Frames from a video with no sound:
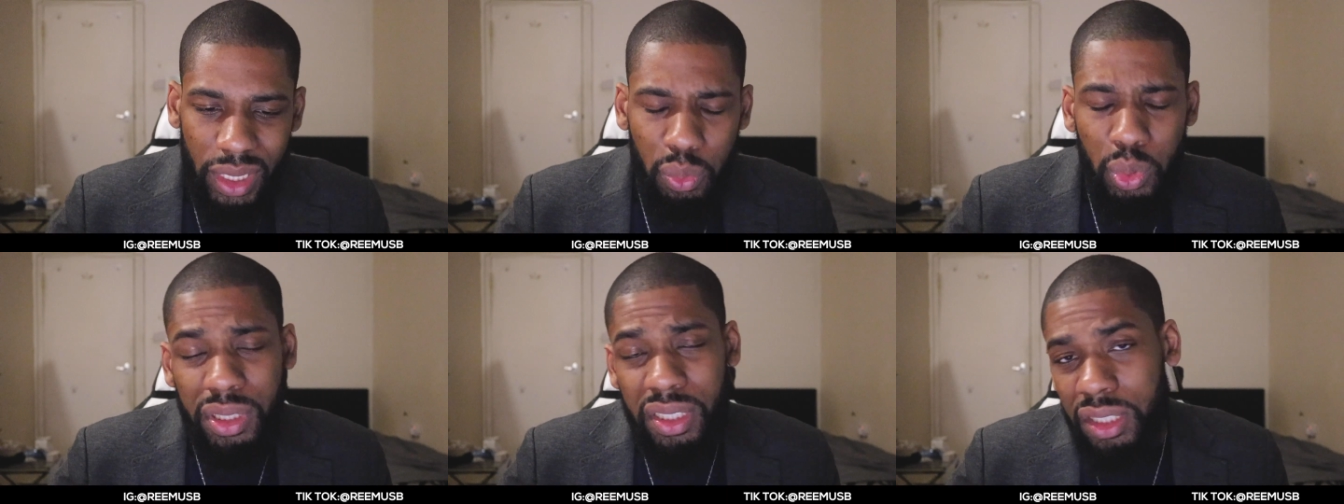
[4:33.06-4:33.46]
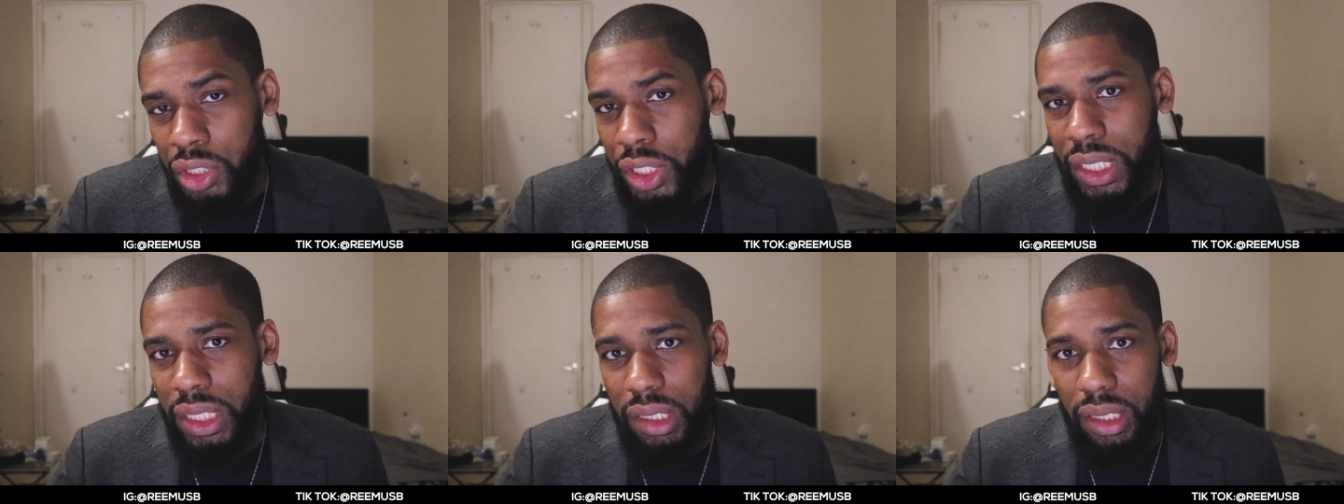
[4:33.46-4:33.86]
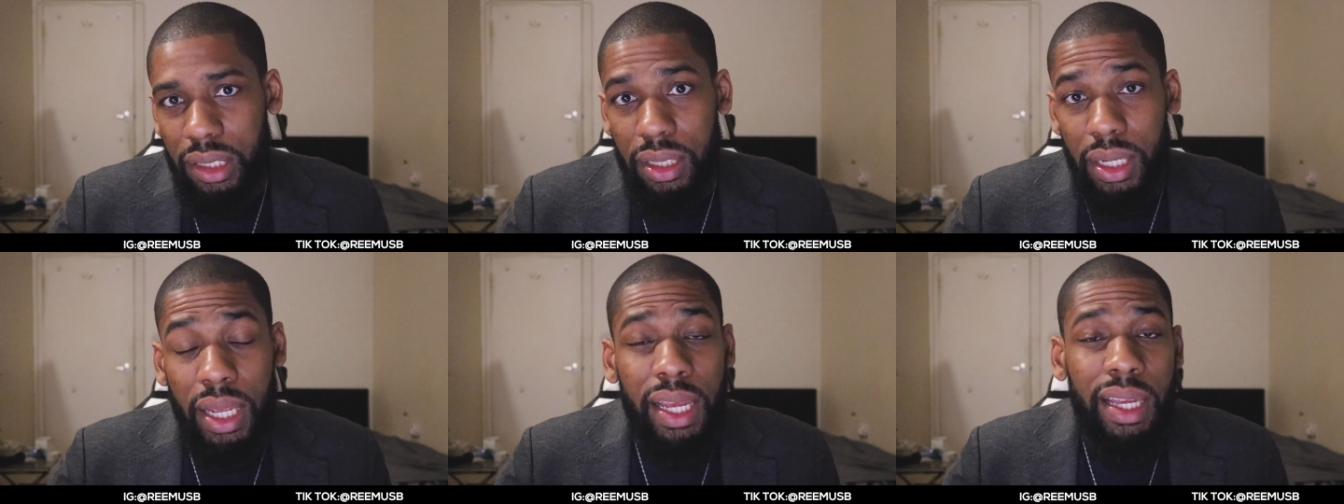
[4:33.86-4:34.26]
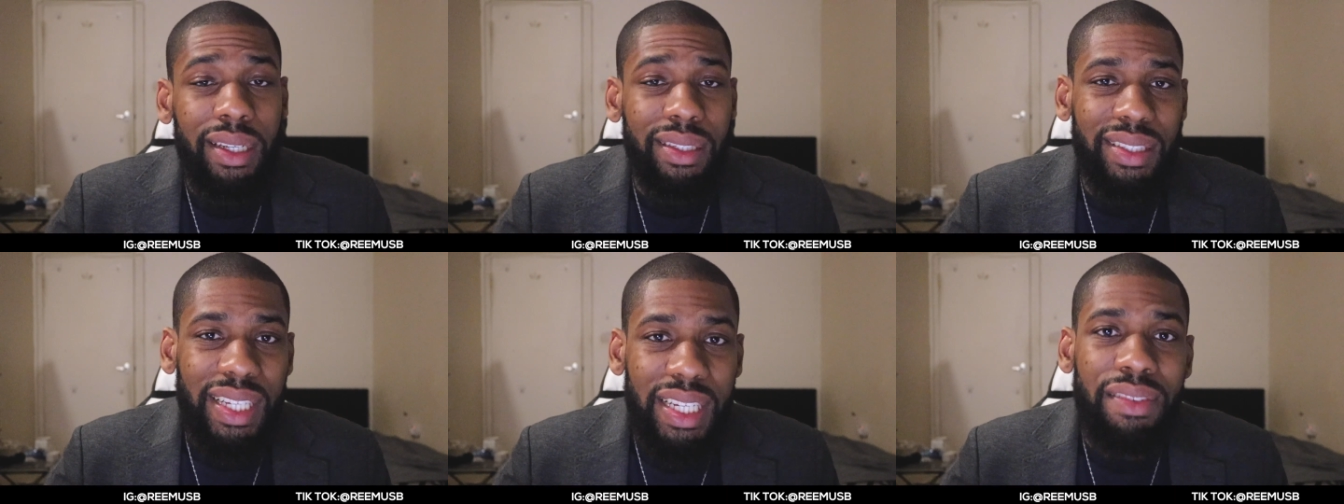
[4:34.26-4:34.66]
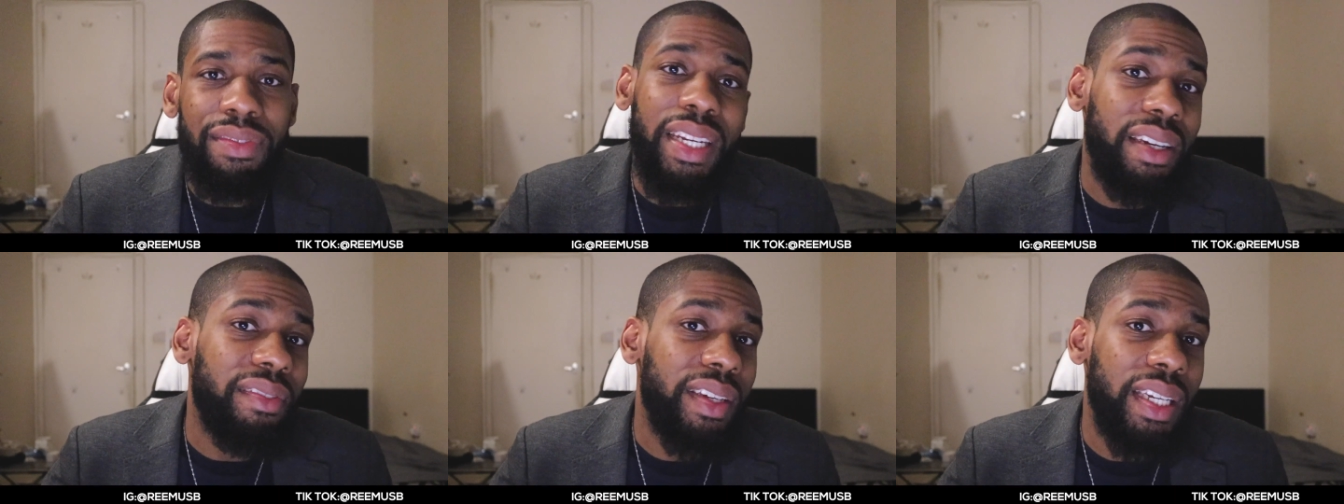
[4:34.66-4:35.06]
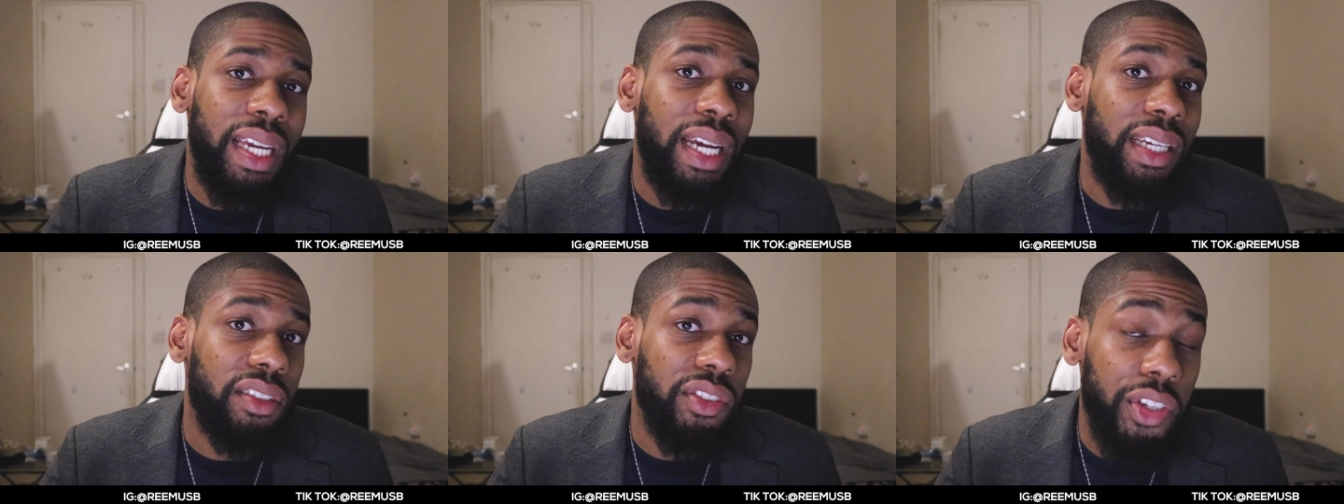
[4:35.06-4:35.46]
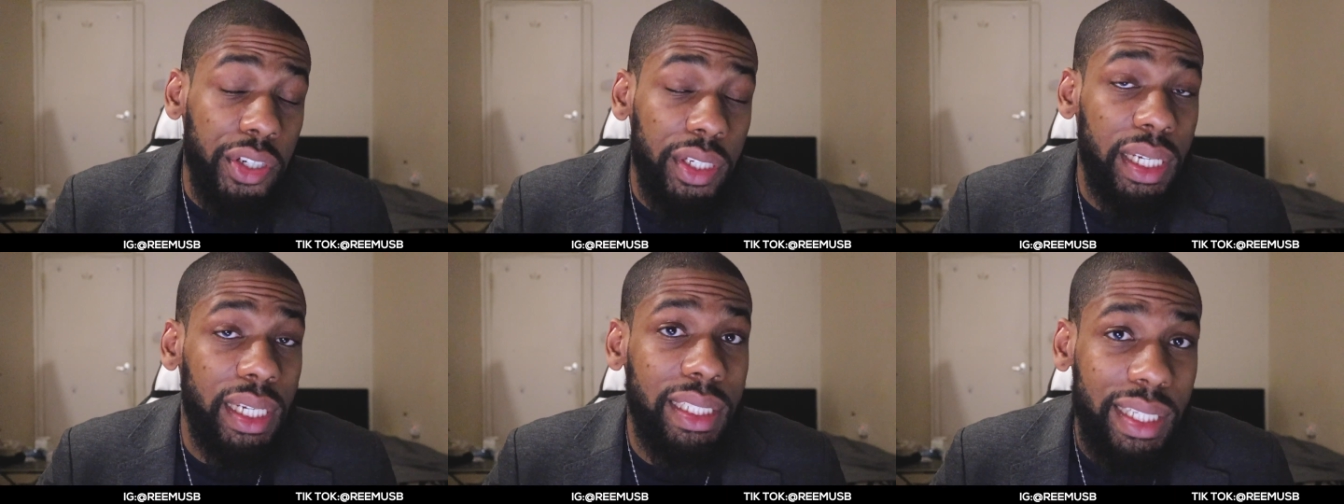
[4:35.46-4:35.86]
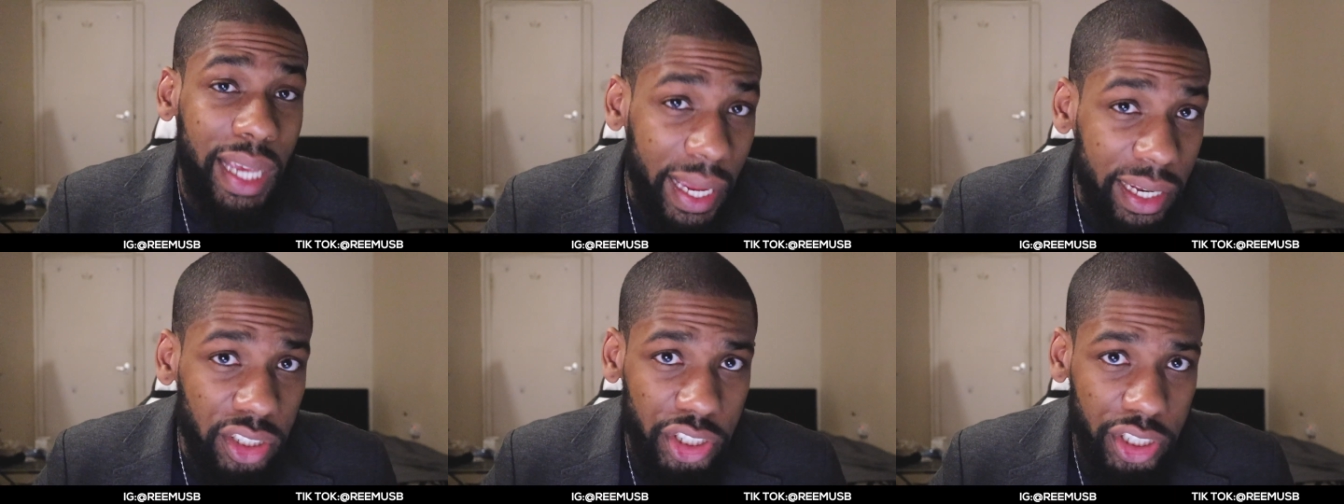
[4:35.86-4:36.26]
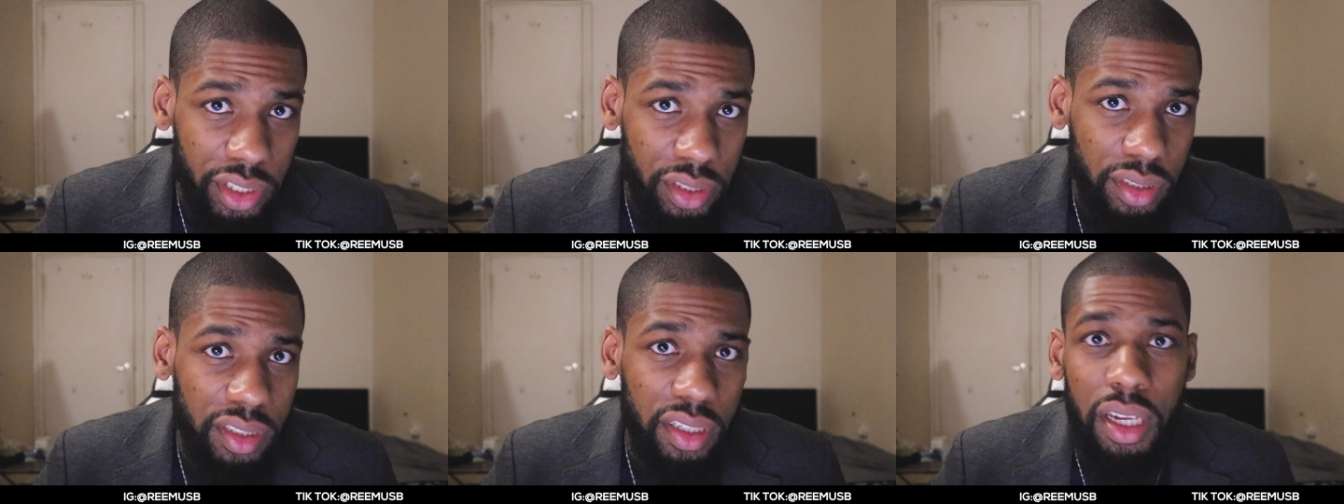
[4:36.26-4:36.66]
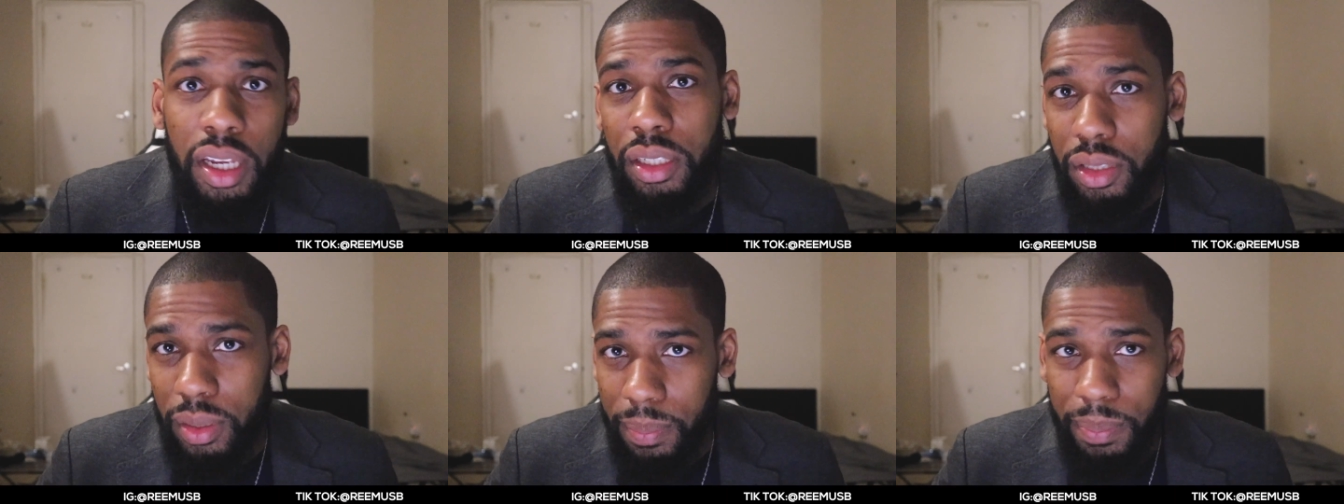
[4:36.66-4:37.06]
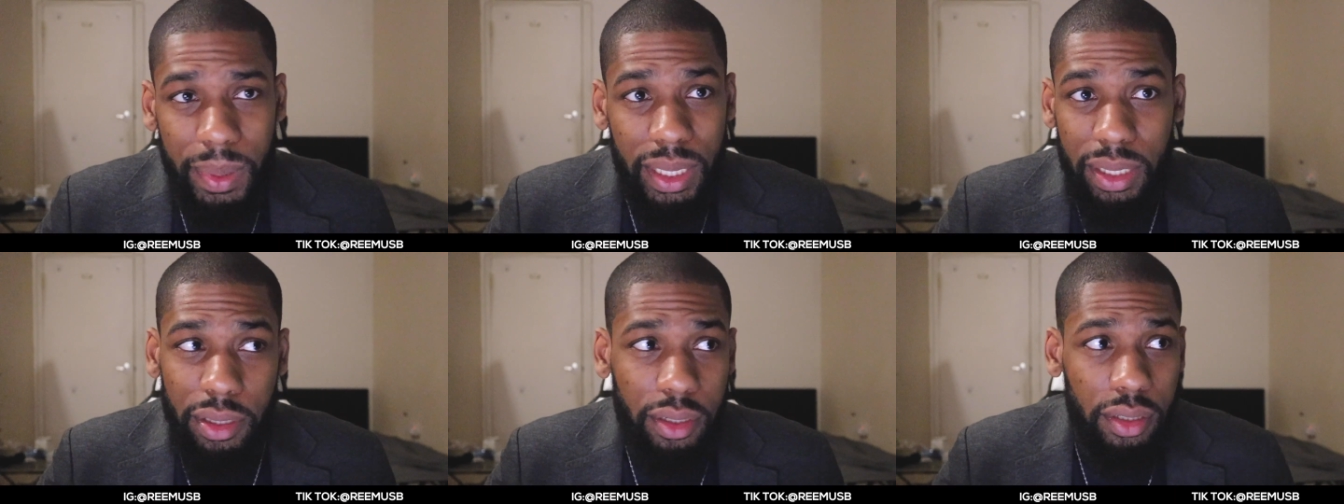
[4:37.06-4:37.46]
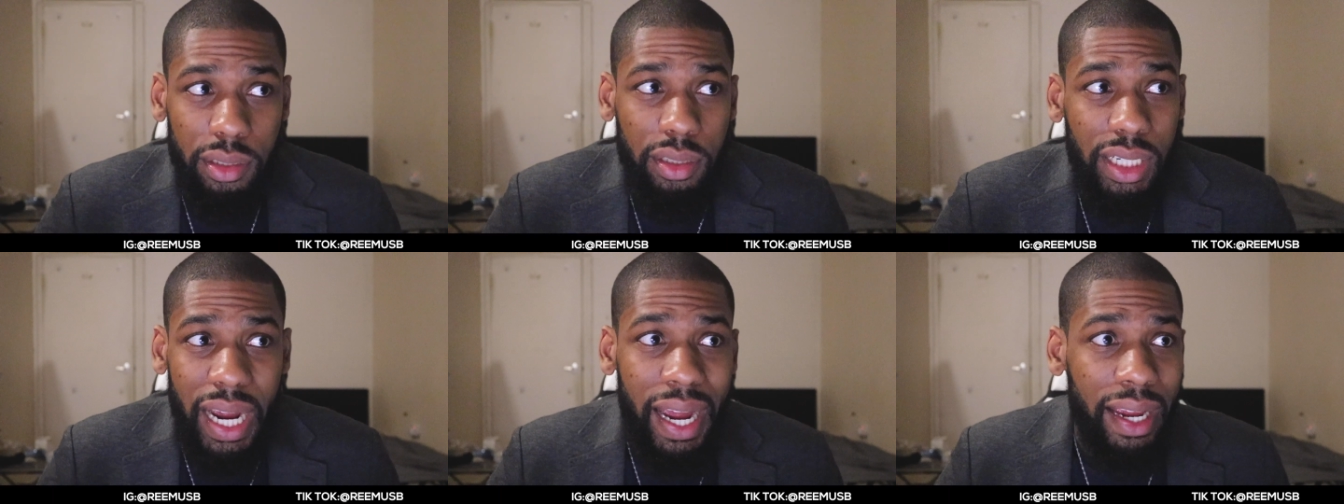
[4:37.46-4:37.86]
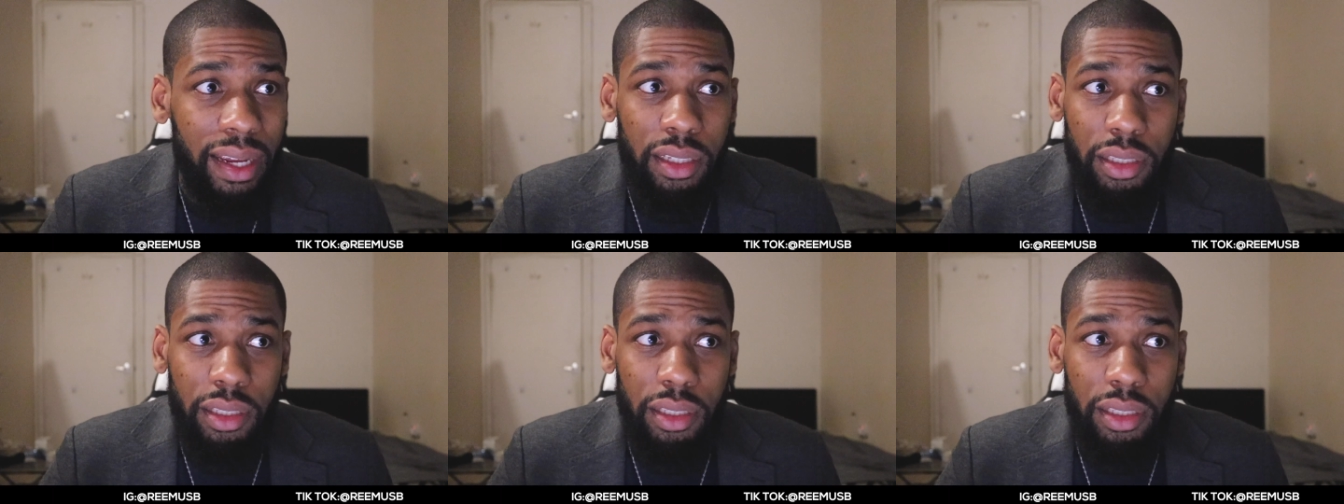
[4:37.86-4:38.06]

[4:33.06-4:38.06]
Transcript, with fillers: What's interesting is even if he has good intentions to be a good guy,